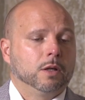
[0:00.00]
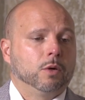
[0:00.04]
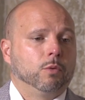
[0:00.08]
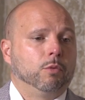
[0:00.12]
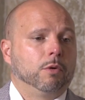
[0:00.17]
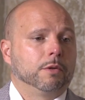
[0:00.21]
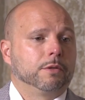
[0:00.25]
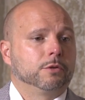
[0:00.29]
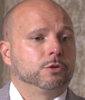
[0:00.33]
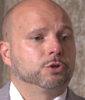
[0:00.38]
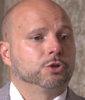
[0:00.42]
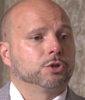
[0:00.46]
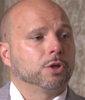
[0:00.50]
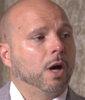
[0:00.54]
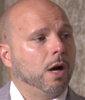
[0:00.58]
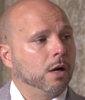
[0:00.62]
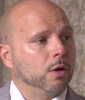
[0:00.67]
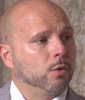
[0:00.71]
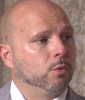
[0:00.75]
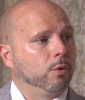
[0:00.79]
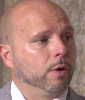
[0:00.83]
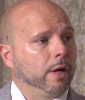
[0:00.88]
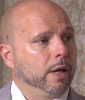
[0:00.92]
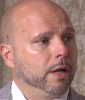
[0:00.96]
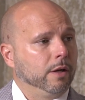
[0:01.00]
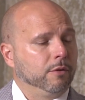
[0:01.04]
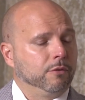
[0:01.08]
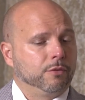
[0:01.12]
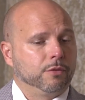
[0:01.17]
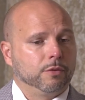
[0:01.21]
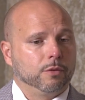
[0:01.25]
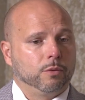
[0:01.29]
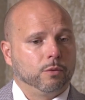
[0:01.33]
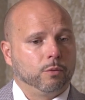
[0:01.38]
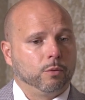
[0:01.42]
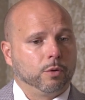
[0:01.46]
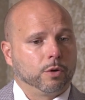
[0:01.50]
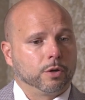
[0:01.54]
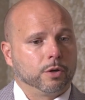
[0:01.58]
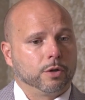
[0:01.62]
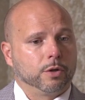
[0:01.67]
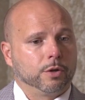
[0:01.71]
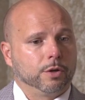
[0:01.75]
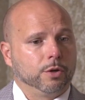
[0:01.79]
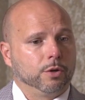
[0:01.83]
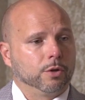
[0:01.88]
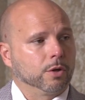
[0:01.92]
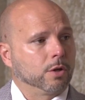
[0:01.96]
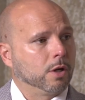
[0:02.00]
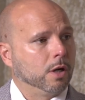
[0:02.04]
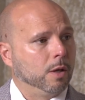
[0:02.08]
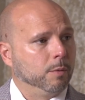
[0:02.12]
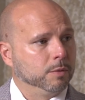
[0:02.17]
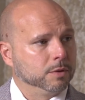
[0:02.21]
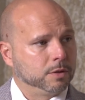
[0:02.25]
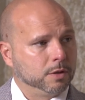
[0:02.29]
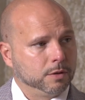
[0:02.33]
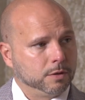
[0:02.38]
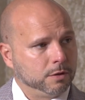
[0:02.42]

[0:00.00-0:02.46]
With Shockwave, what are your comments?